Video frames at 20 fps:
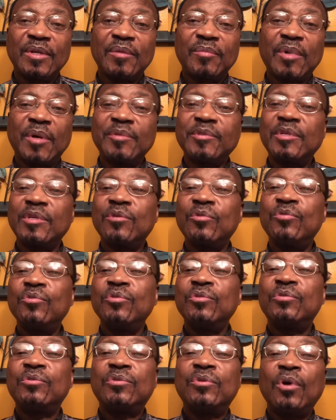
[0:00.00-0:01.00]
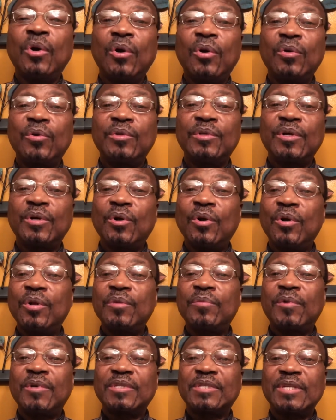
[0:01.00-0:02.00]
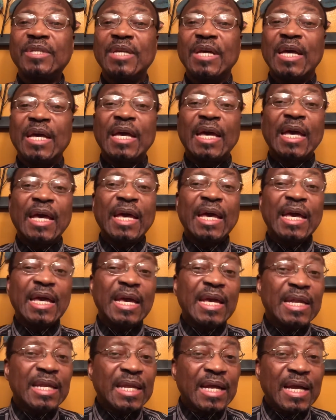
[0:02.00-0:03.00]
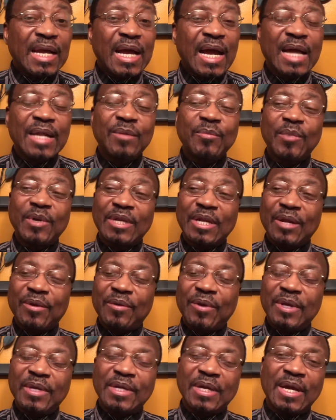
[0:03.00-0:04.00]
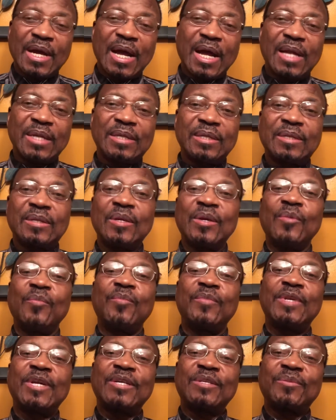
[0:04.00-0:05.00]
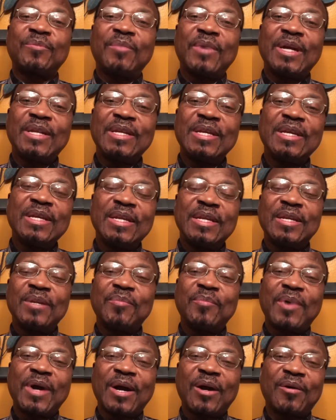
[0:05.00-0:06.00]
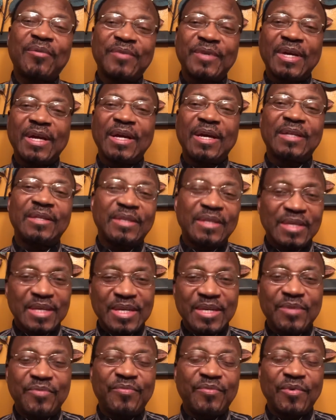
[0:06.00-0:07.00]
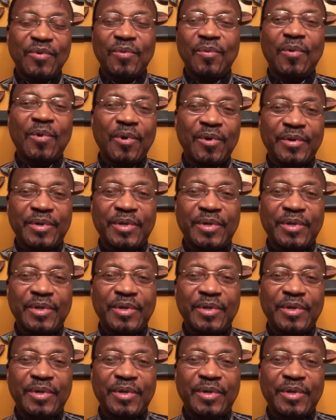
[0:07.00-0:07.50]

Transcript: It was a good gold. The gold wasn't in the garden, but around the garden. There's money in the bank of the earth. Eve, don't worry.